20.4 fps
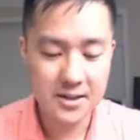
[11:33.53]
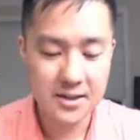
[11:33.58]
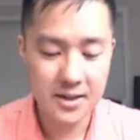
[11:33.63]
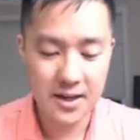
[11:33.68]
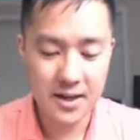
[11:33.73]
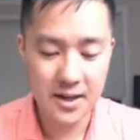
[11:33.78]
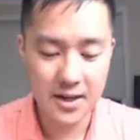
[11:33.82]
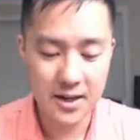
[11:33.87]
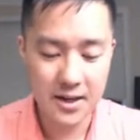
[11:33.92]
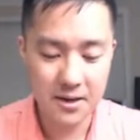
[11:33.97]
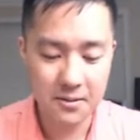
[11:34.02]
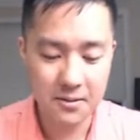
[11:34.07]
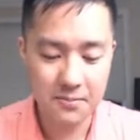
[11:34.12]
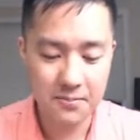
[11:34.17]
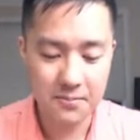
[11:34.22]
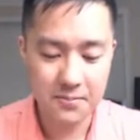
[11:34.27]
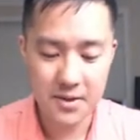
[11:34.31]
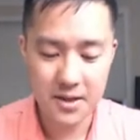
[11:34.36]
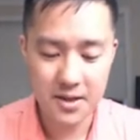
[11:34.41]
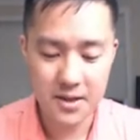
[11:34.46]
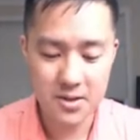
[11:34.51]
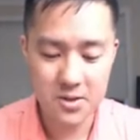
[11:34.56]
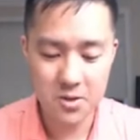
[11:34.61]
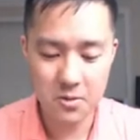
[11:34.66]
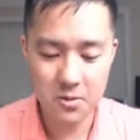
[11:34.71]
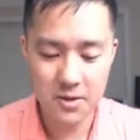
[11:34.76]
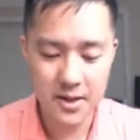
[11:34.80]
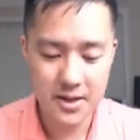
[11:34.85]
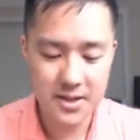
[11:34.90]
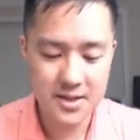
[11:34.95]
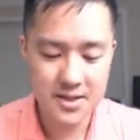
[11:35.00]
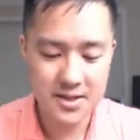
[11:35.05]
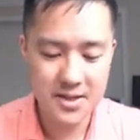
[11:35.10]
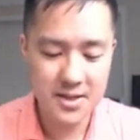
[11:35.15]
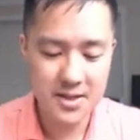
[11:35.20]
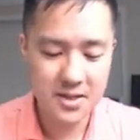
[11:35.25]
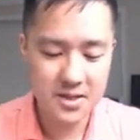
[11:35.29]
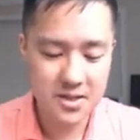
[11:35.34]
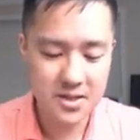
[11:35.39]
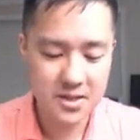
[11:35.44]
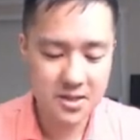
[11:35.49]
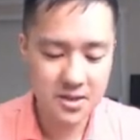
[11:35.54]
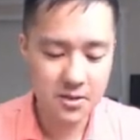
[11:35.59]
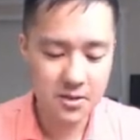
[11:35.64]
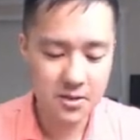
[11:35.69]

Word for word: So, like this thing, just,